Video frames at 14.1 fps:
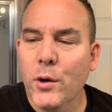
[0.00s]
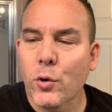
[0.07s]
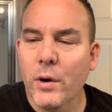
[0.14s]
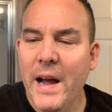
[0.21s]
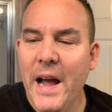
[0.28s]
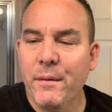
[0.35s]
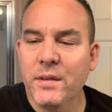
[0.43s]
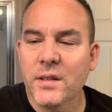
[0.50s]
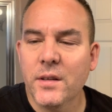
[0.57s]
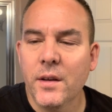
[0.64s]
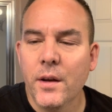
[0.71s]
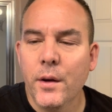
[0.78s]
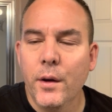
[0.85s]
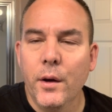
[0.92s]

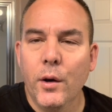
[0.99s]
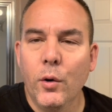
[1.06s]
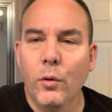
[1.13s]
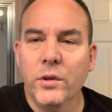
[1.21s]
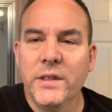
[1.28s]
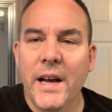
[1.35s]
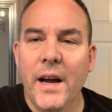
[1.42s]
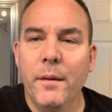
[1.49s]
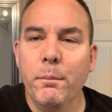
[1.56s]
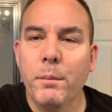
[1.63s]
Crafts Old Time